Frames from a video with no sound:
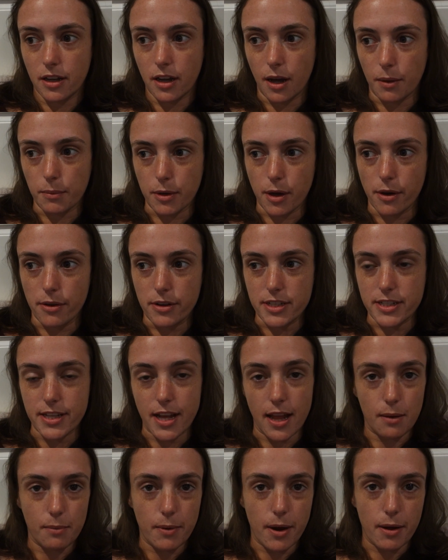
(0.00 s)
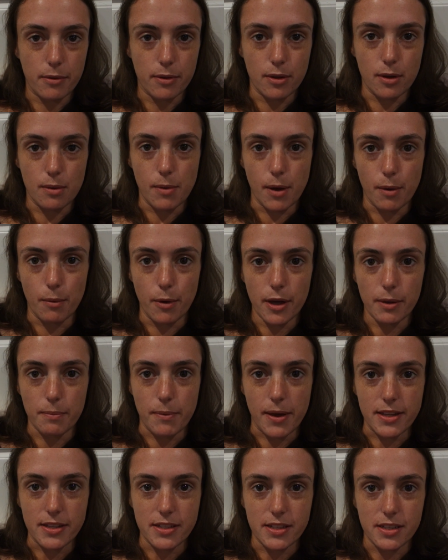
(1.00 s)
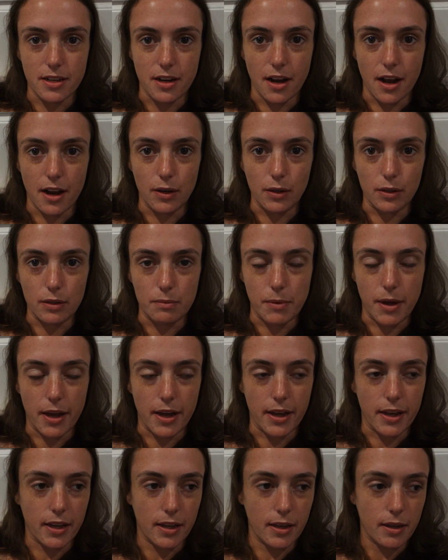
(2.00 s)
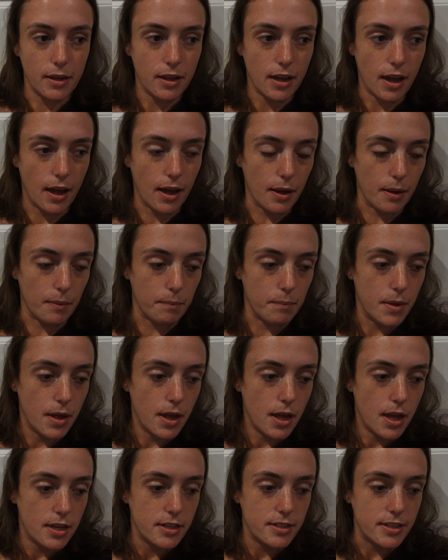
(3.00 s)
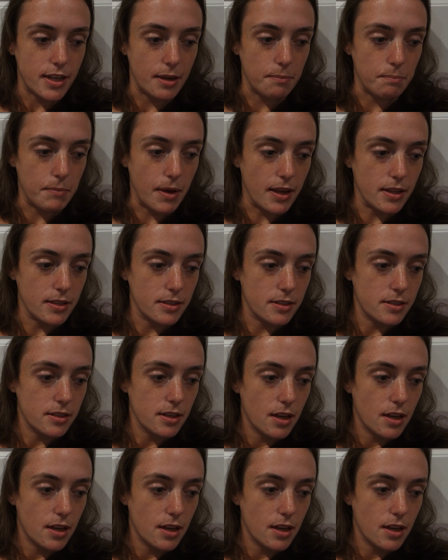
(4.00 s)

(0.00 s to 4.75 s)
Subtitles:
I'm going to celebrate with all my workmates tonight, all of my teammates.